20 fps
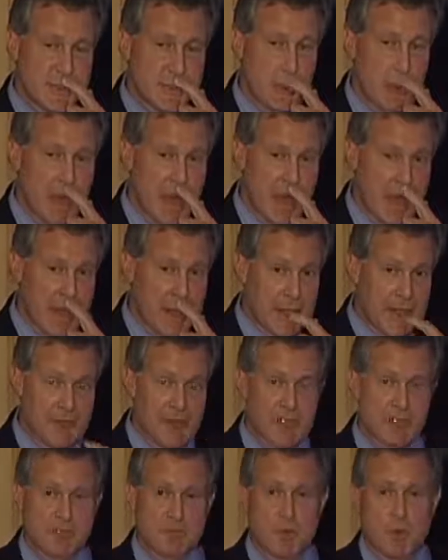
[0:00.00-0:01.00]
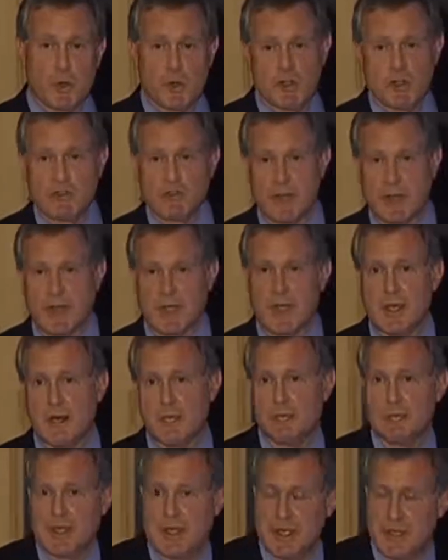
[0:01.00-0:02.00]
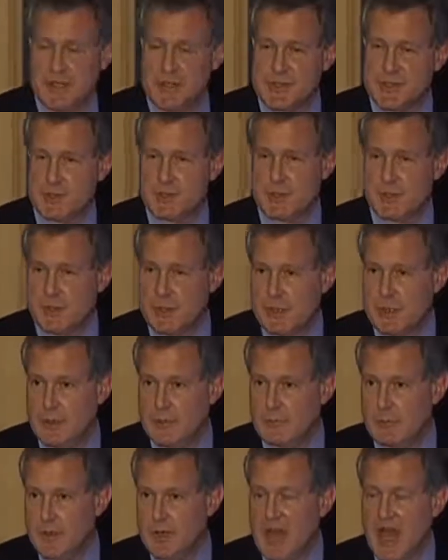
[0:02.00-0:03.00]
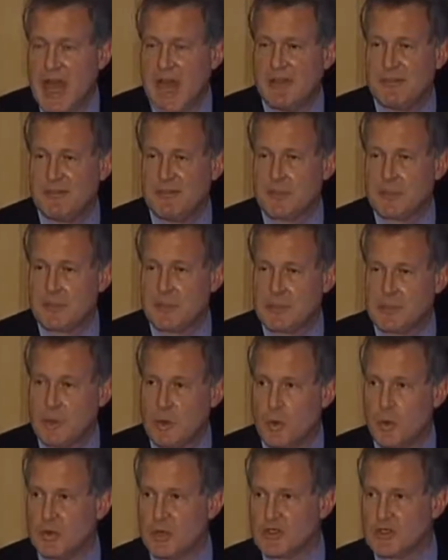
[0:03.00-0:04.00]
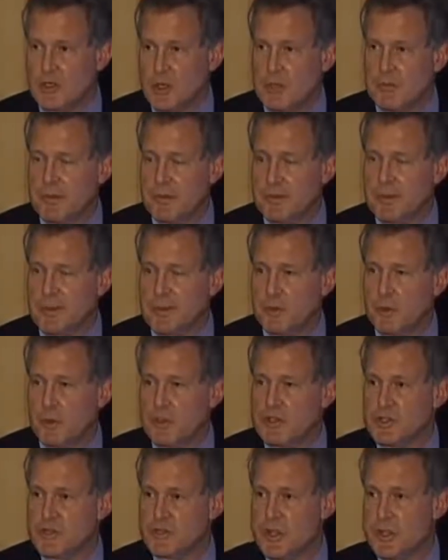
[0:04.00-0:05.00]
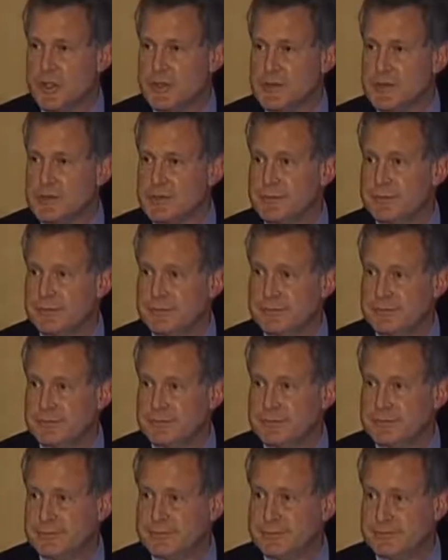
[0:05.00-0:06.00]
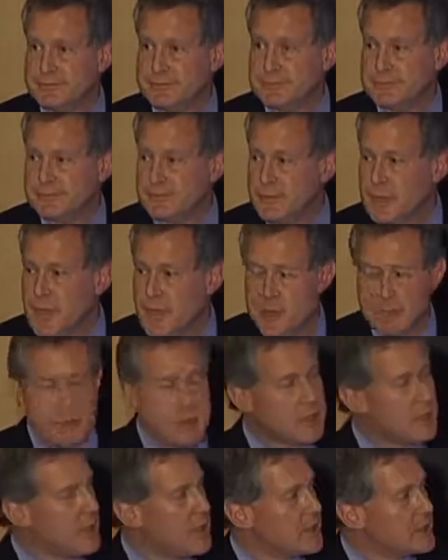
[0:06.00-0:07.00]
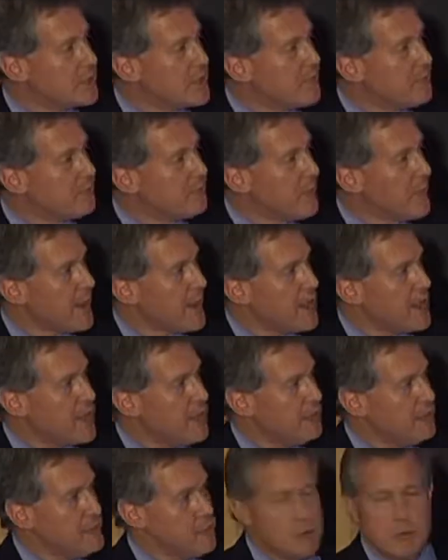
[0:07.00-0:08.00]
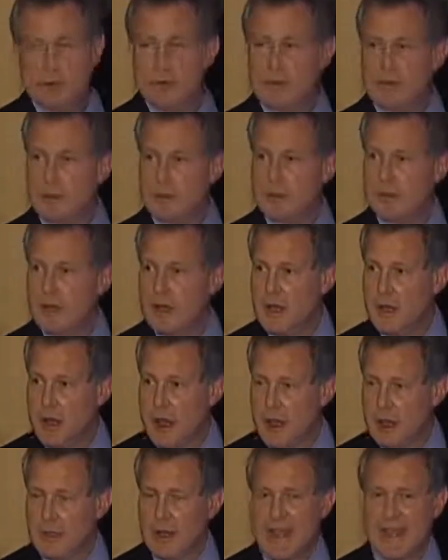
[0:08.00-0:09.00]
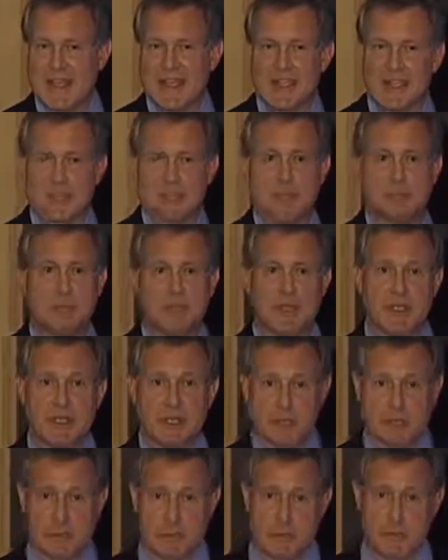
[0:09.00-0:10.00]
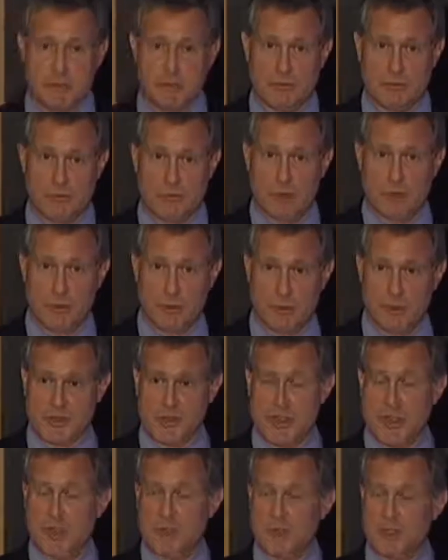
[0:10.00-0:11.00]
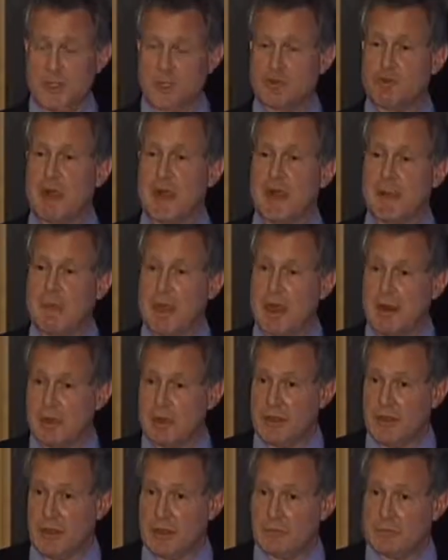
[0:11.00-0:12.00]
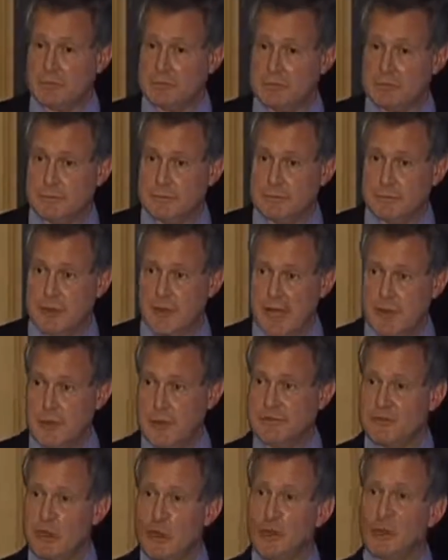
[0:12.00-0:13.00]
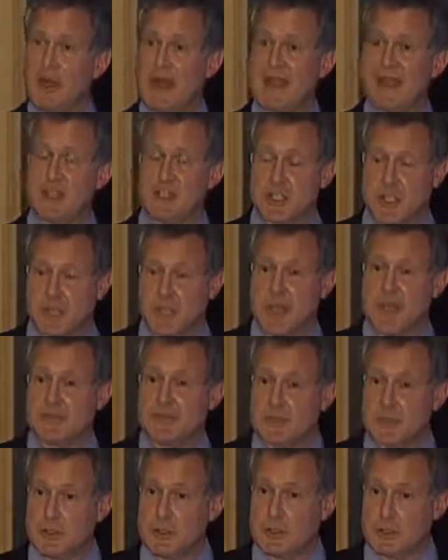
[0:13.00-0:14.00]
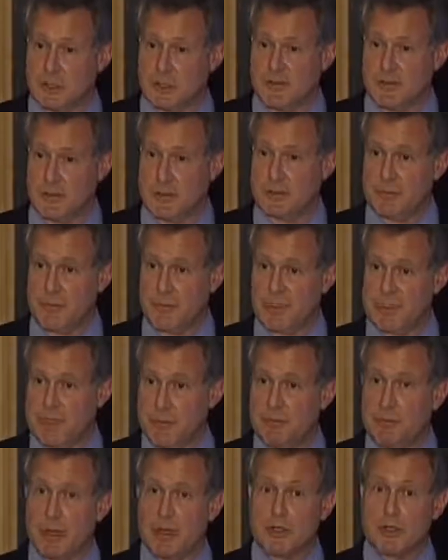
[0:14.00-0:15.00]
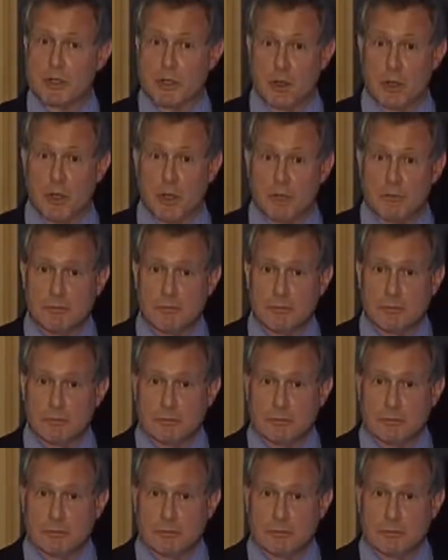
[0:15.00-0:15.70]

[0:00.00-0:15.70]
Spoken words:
is why the sports drink companies put high fructose corn syrup in the sports drinks. Because if you are glycogen depleted, in other words, if you just ran a marathon and you have no glycogen left in your liver because you burned it all,